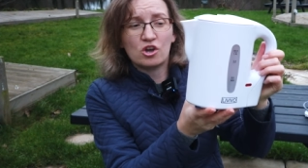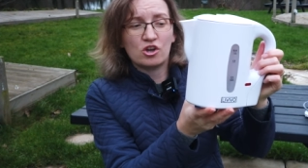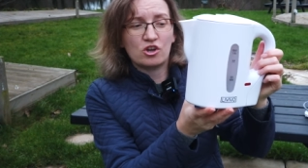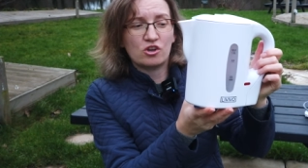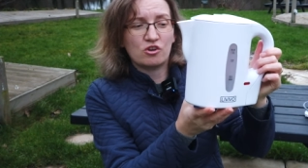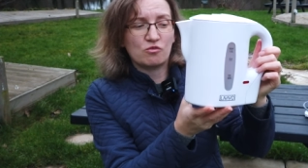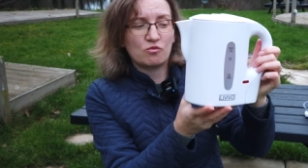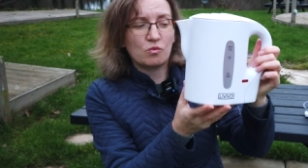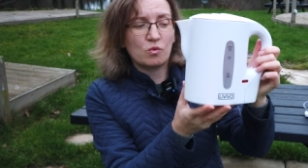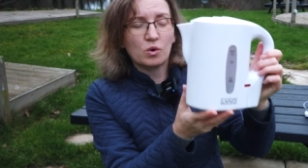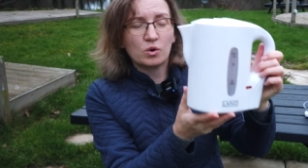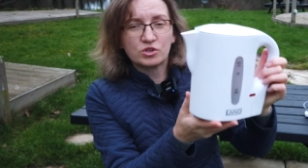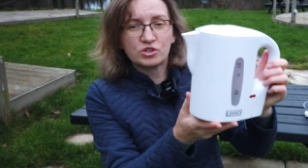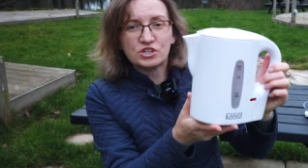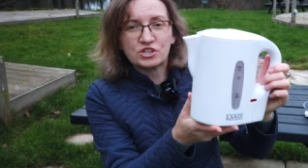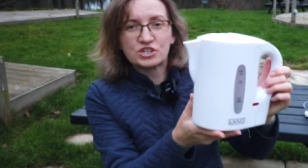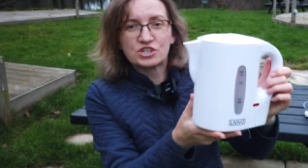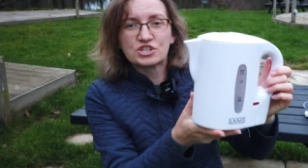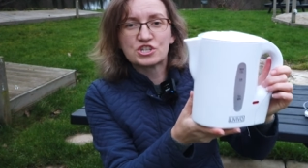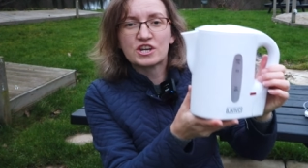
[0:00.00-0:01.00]
uh,
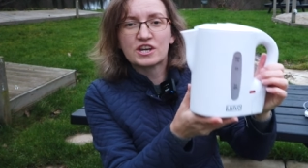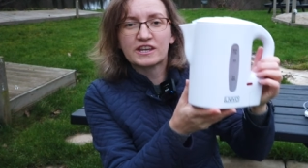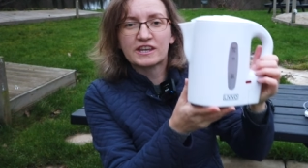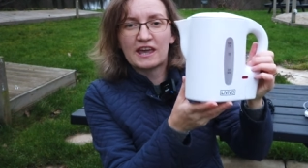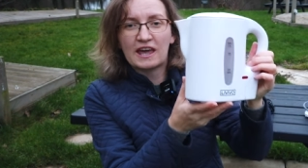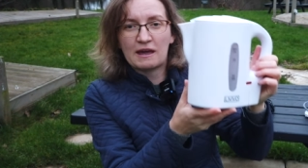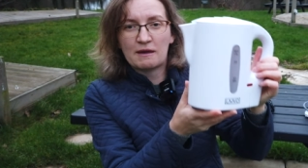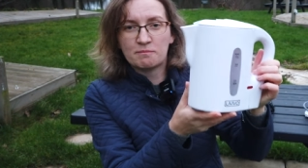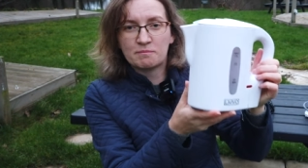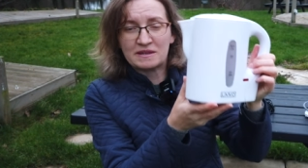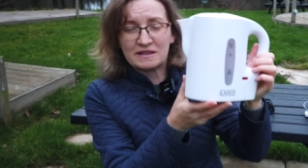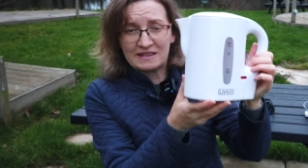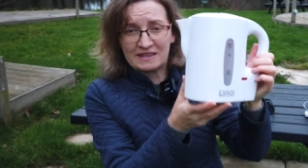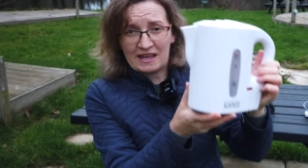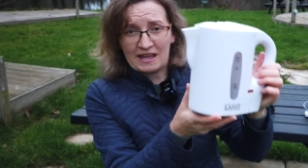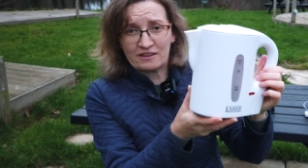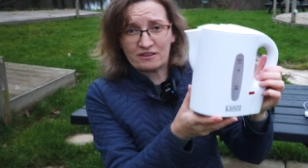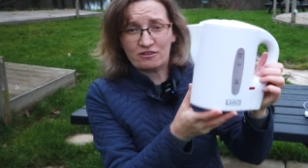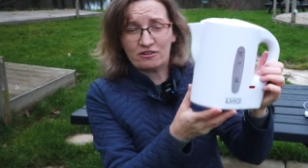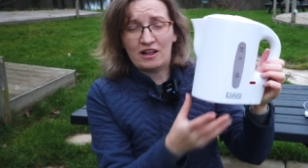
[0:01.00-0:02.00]
wattage camping
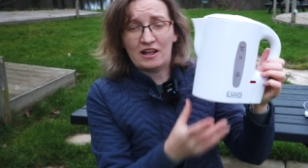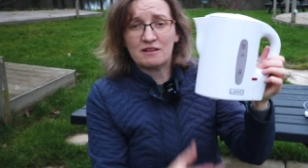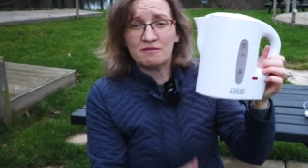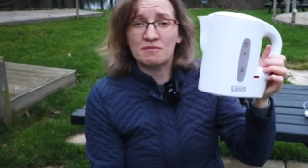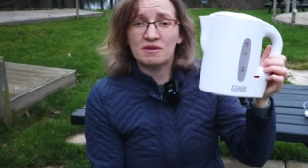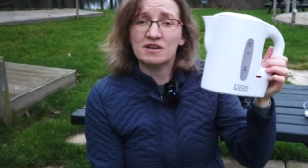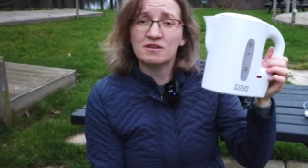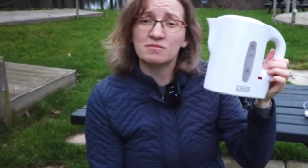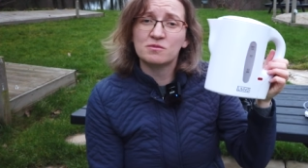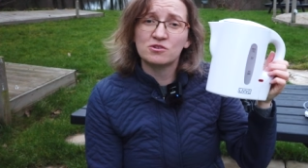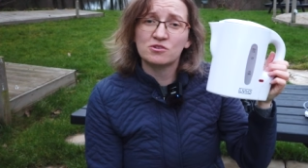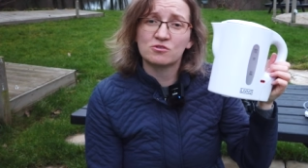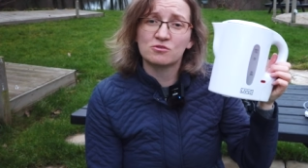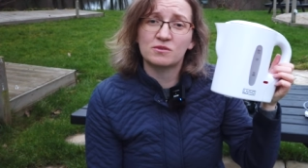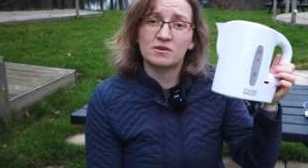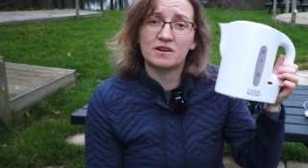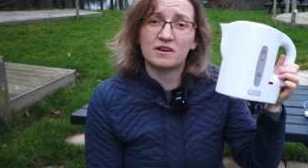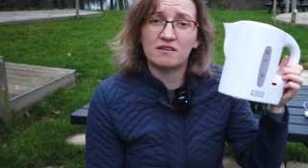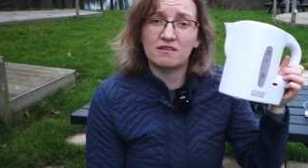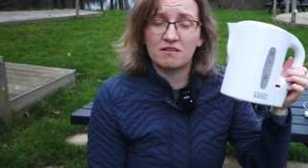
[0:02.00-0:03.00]
kettle, and maybe
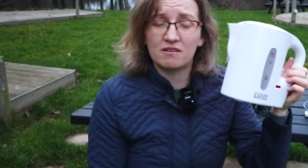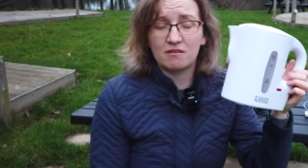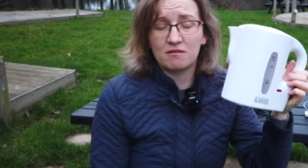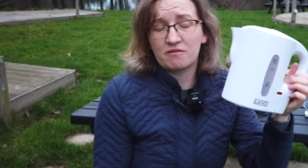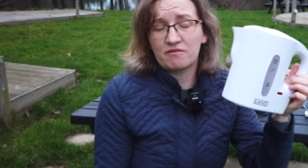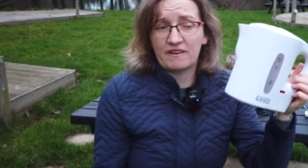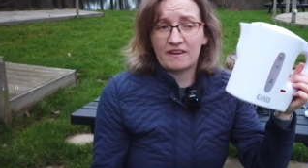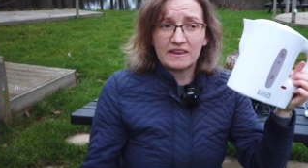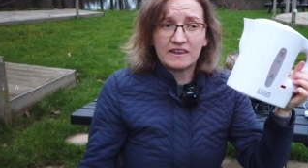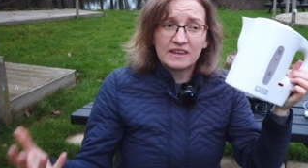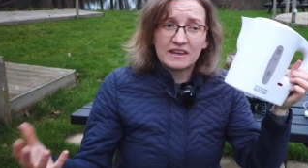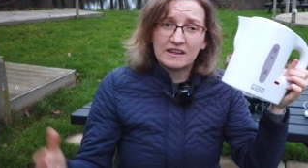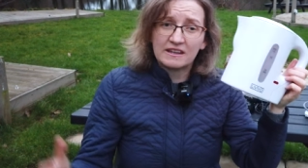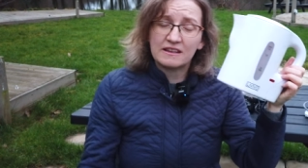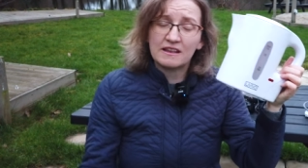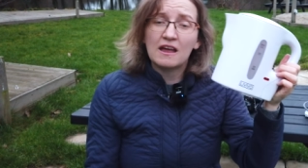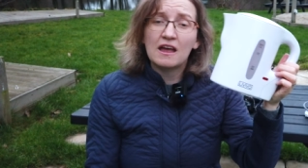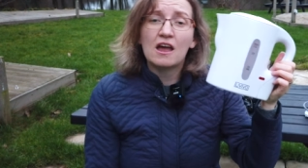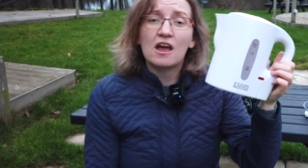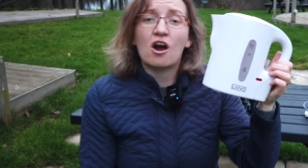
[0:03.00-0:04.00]
you were
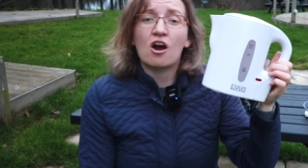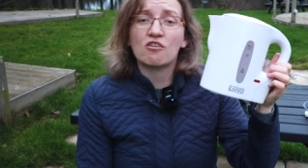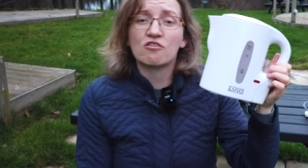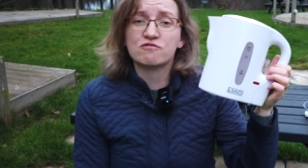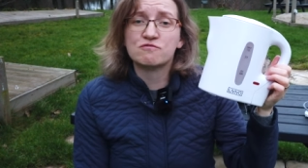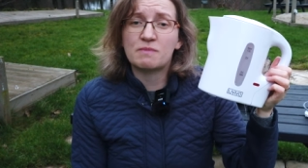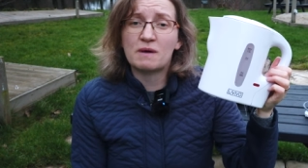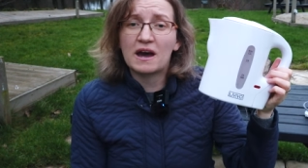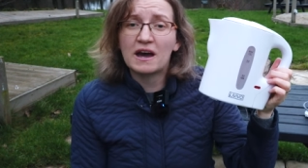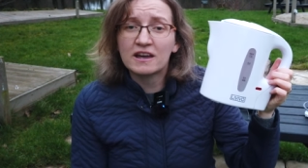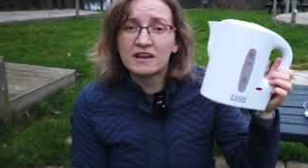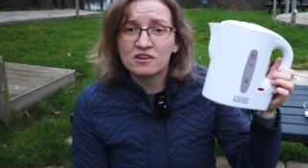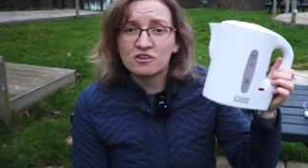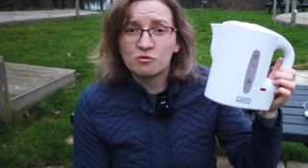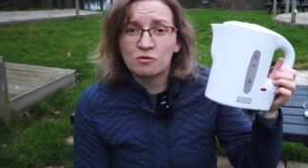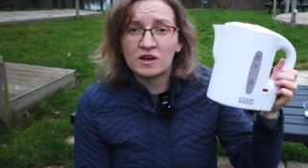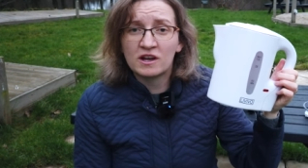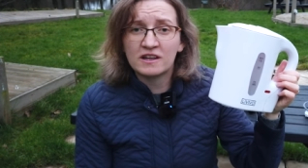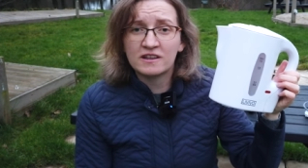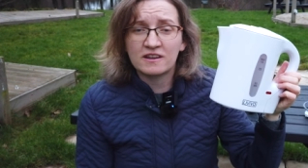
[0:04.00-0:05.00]
thinking of
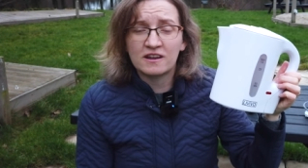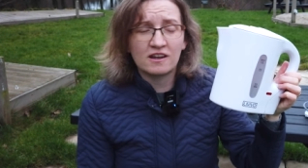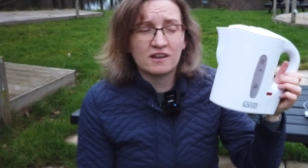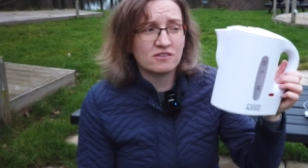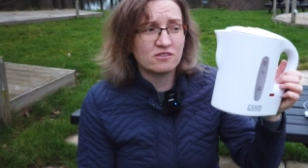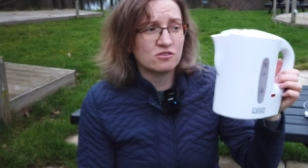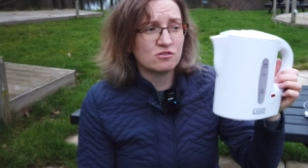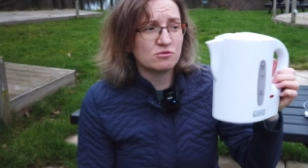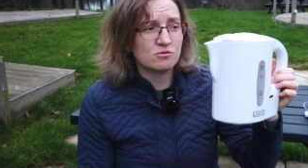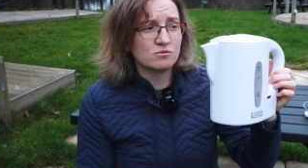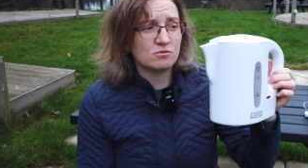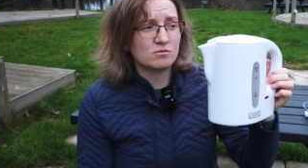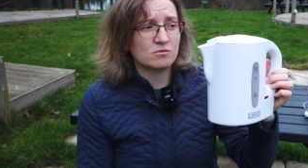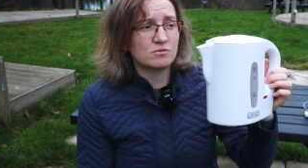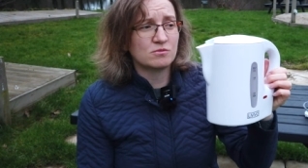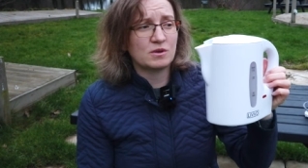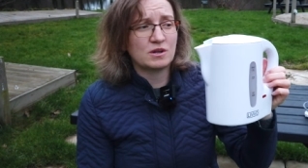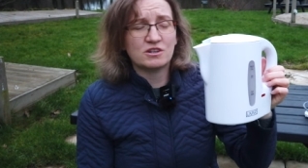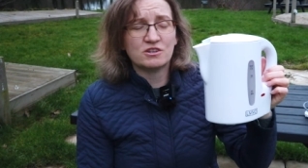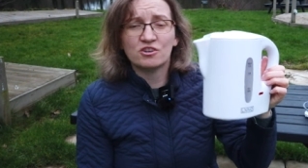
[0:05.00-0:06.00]
buying one and you
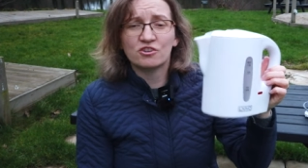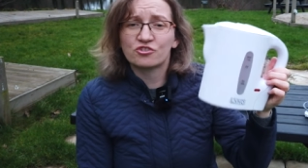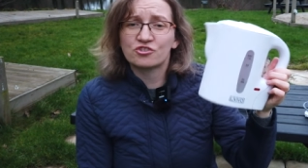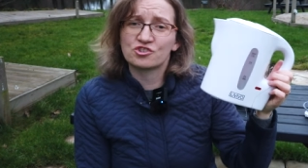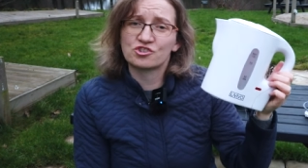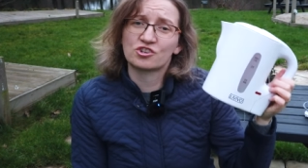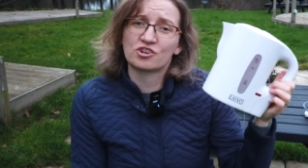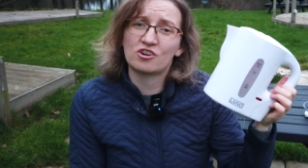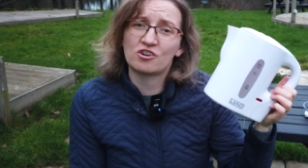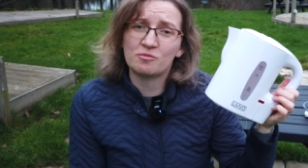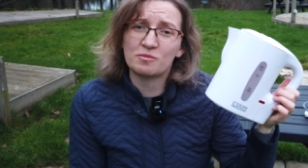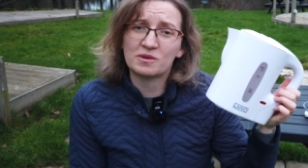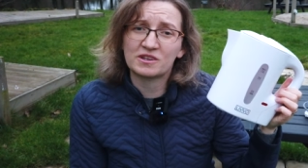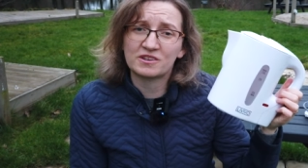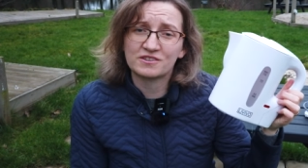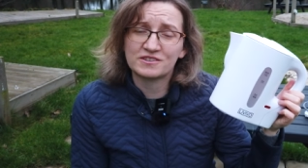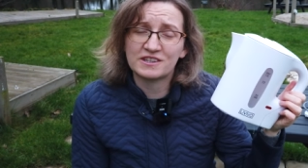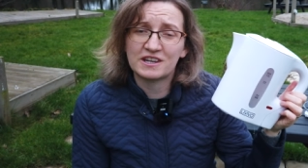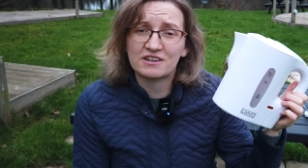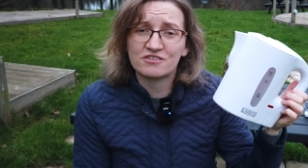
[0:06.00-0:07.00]
were not sure
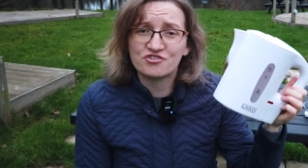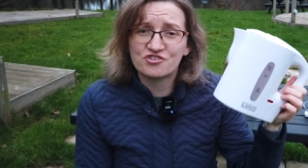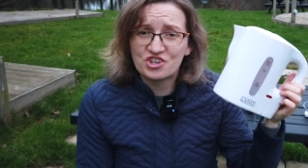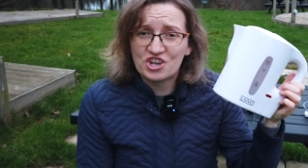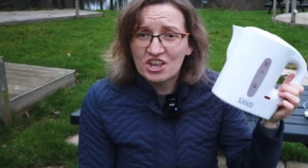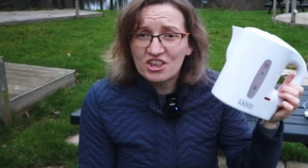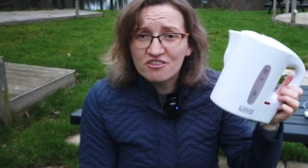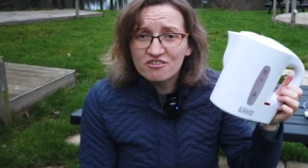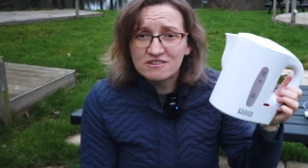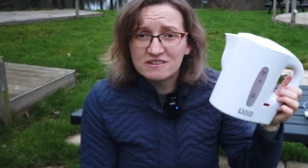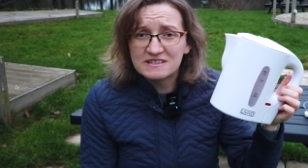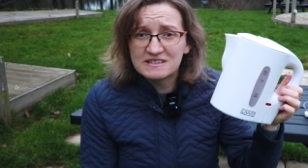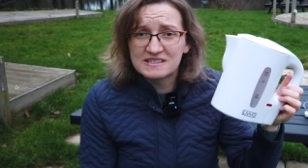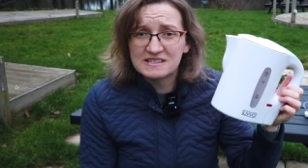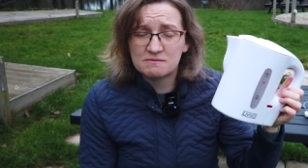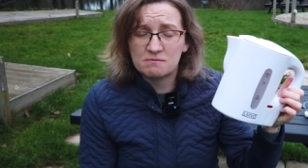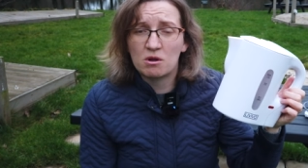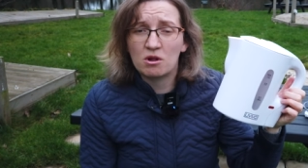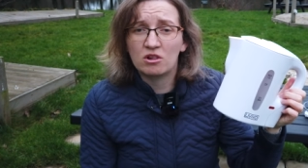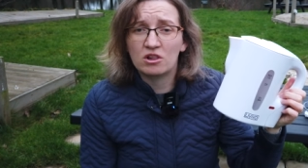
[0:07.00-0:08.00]
because they are generally
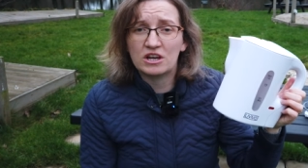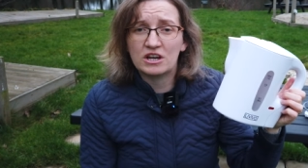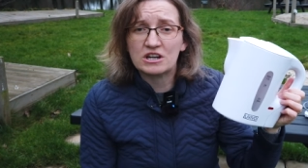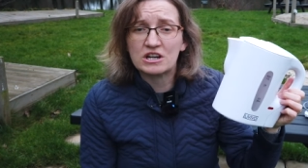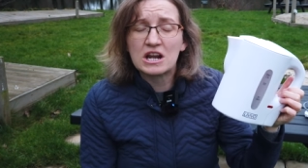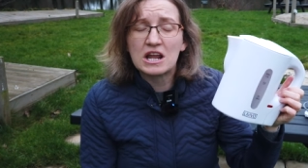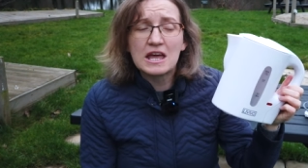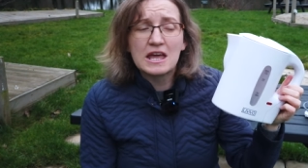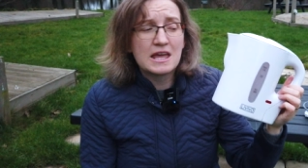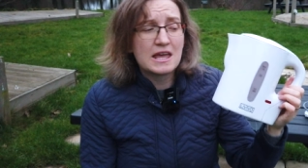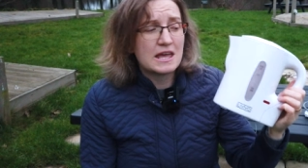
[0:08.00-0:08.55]
smaller.